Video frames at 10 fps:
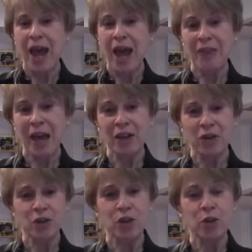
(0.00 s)
and that
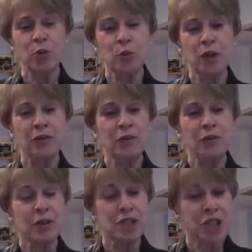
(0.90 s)
learner would
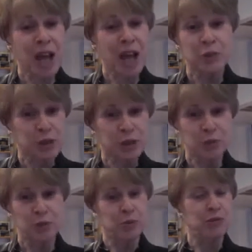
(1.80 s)
shadow
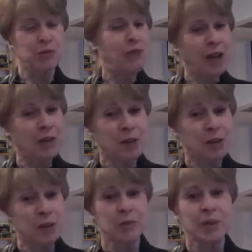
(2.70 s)
you, would follow
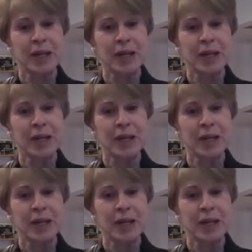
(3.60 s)
you,